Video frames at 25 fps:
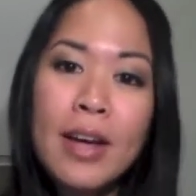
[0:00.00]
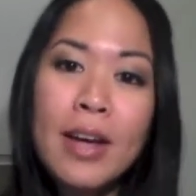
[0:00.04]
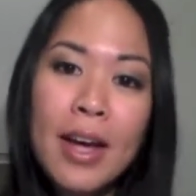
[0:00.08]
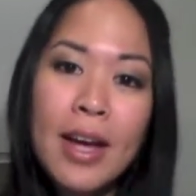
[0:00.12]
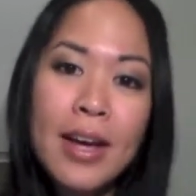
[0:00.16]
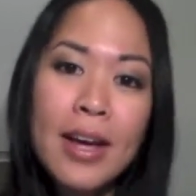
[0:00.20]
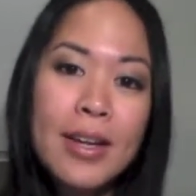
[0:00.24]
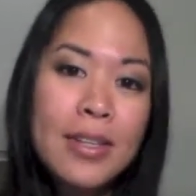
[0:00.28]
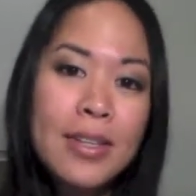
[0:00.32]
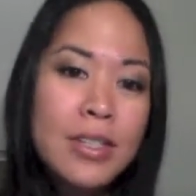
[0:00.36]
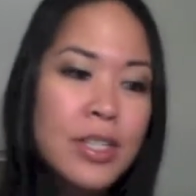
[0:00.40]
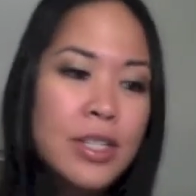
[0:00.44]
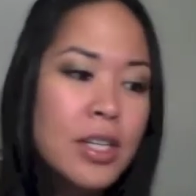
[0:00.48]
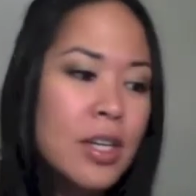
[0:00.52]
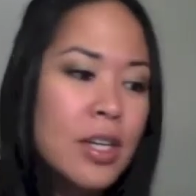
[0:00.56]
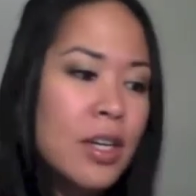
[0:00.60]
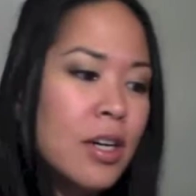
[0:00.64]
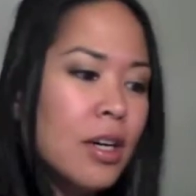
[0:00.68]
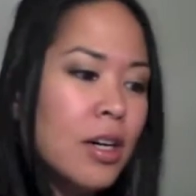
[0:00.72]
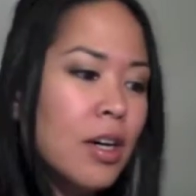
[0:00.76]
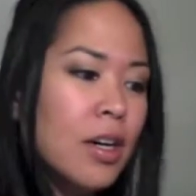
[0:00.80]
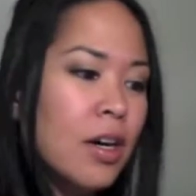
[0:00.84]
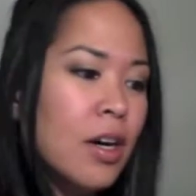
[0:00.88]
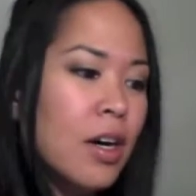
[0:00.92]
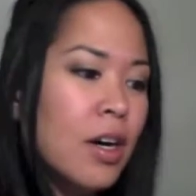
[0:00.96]
and
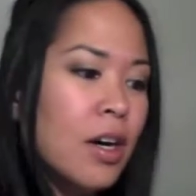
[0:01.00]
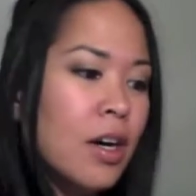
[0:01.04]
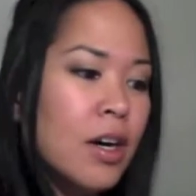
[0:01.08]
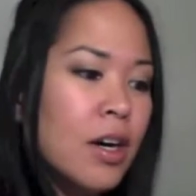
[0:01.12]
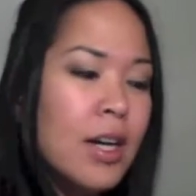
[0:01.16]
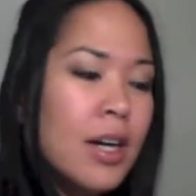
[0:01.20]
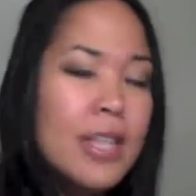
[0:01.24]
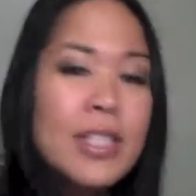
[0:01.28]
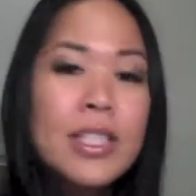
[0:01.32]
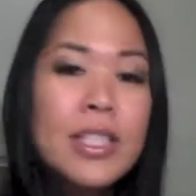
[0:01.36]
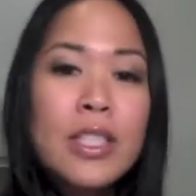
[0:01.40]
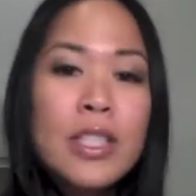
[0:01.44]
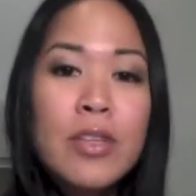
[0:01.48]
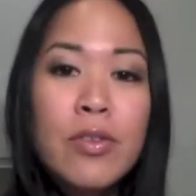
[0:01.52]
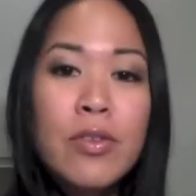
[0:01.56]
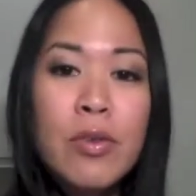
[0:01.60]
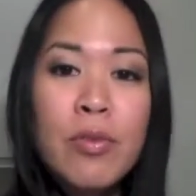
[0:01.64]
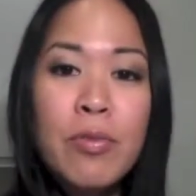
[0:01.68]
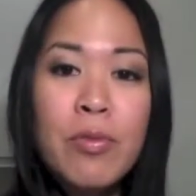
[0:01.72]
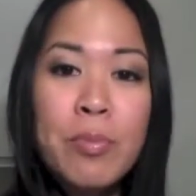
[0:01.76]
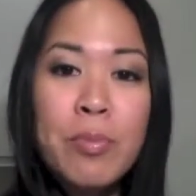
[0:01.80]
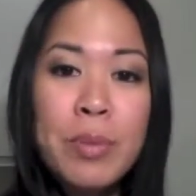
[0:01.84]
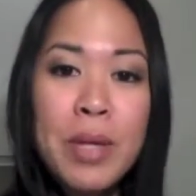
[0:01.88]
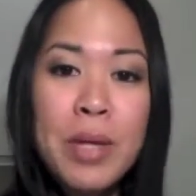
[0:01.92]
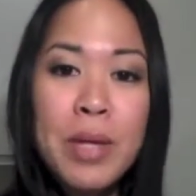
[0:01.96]
silver
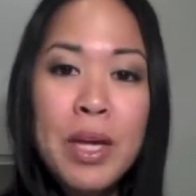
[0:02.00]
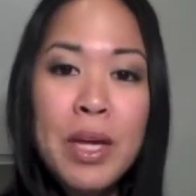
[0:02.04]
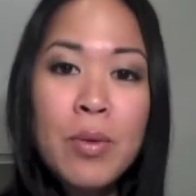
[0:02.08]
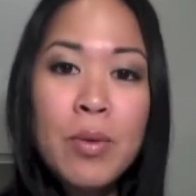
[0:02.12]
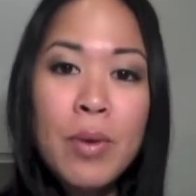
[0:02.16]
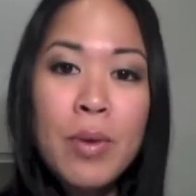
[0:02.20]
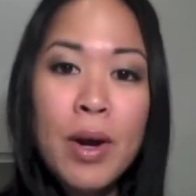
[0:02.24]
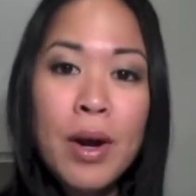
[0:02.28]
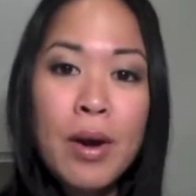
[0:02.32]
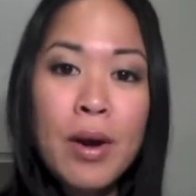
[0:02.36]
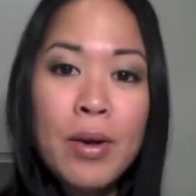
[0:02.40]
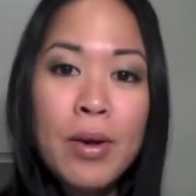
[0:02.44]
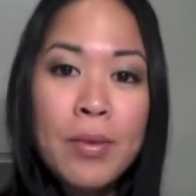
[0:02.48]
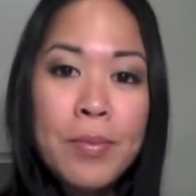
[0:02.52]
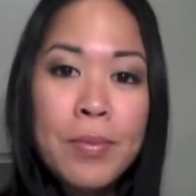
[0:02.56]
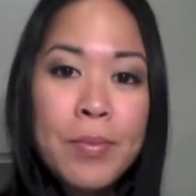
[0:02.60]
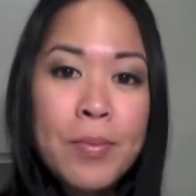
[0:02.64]
plateware.